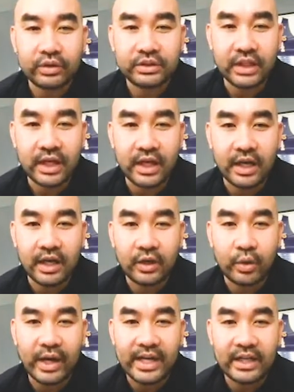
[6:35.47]
the
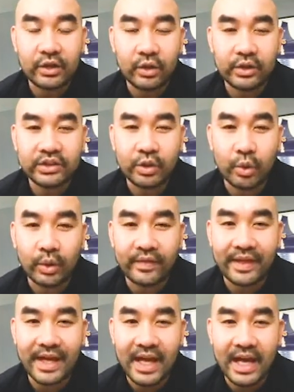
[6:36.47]
cranial is toward the
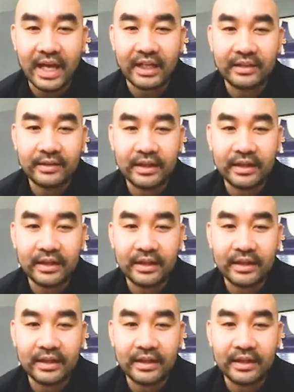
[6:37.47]
head.